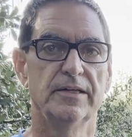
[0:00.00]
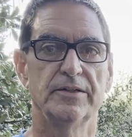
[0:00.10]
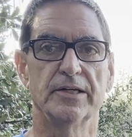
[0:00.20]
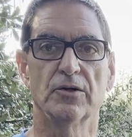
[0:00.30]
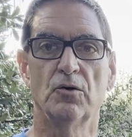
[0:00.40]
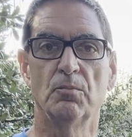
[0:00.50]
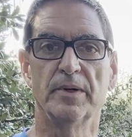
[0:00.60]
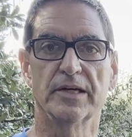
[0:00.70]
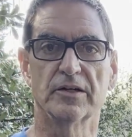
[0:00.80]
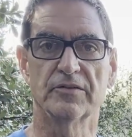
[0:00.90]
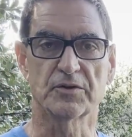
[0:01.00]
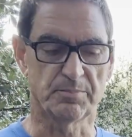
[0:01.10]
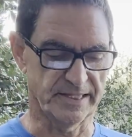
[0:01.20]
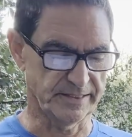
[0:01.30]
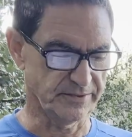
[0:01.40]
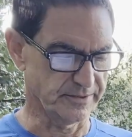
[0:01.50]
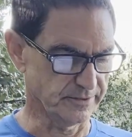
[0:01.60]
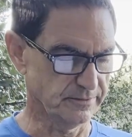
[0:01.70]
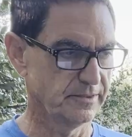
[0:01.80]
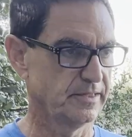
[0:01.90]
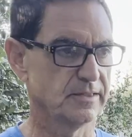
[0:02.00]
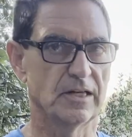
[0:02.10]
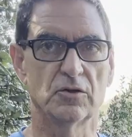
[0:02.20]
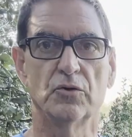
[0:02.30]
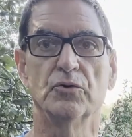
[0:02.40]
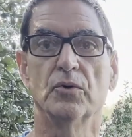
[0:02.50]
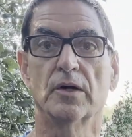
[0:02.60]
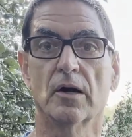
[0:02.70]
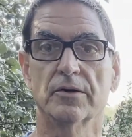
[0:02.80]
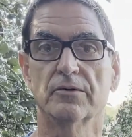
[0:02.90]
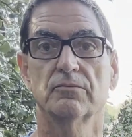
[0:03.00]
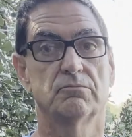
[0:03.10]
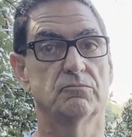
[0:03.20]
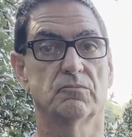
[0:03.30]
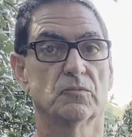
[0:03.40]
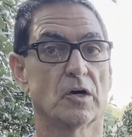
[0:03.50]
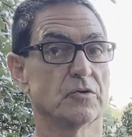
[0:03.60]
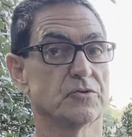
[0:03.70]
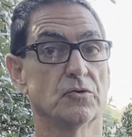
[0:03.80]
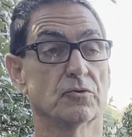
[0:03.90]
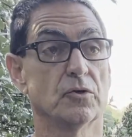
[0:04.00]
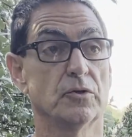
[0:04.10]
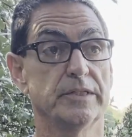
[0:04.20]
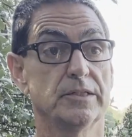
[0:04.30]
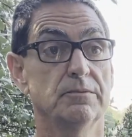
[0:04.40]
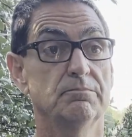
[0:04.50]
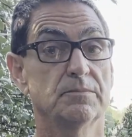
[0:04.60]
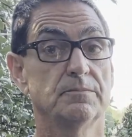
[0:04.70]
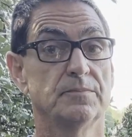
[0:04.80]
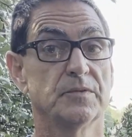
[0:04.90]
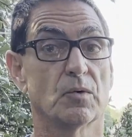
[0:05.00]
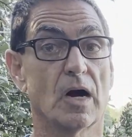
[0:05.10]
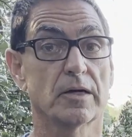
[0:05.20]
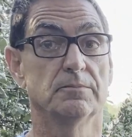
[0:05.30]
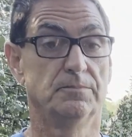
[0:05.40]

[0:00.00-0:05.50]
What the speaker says: dig a hole big enough to plant anything, let alone do a garden. Gardens don't grow in rock.